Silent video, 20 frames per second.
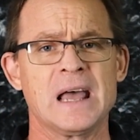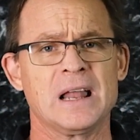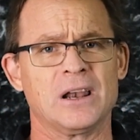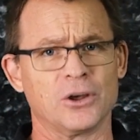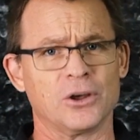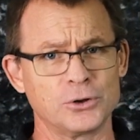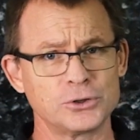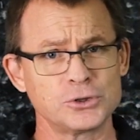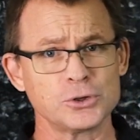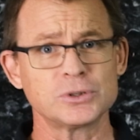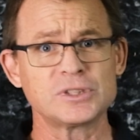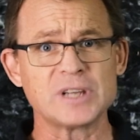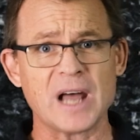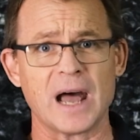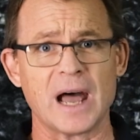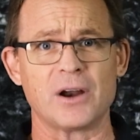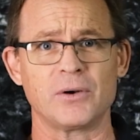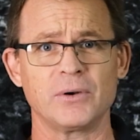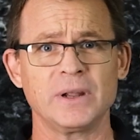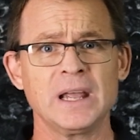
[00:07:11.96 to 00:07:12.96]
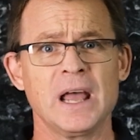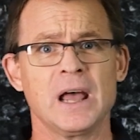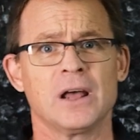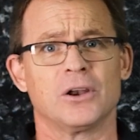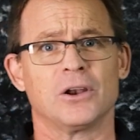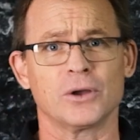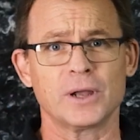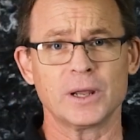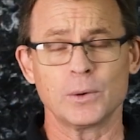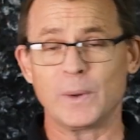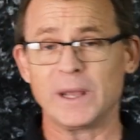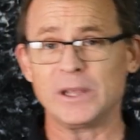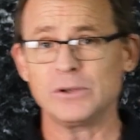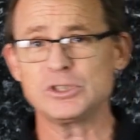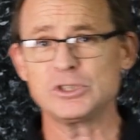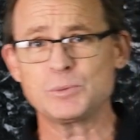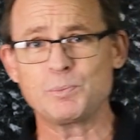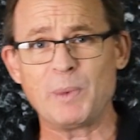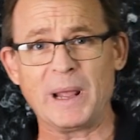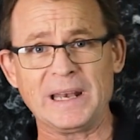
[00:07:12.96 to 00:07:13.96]
Look at your diary, look at where you're
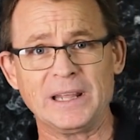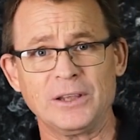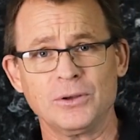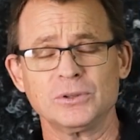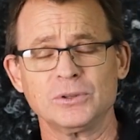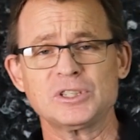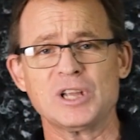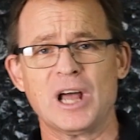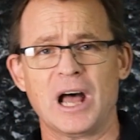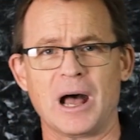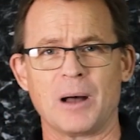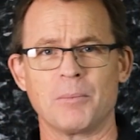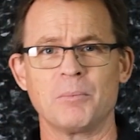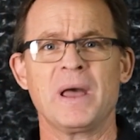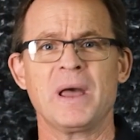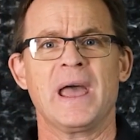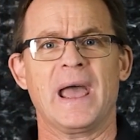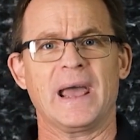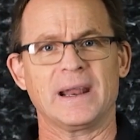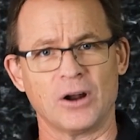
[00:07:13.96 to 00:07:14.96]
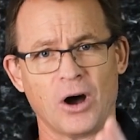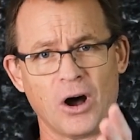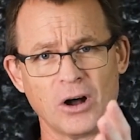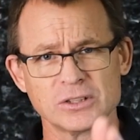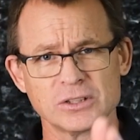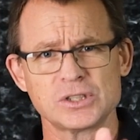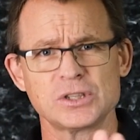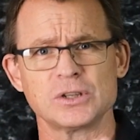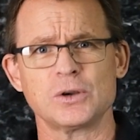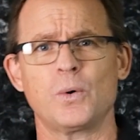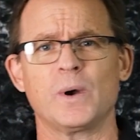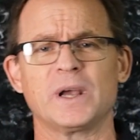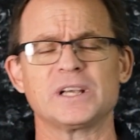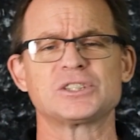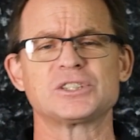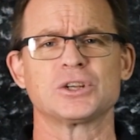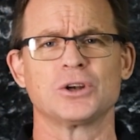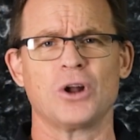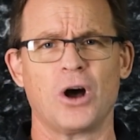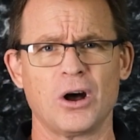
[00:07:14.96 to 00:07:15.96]
spending your time, and answer the
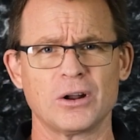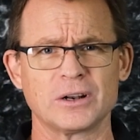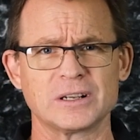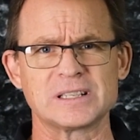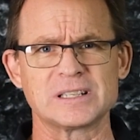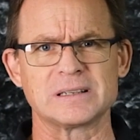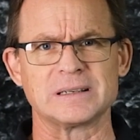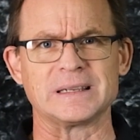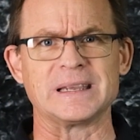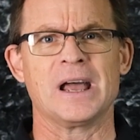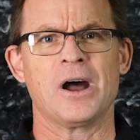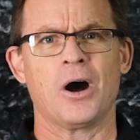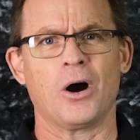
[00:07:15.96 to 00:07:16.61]
question honestly.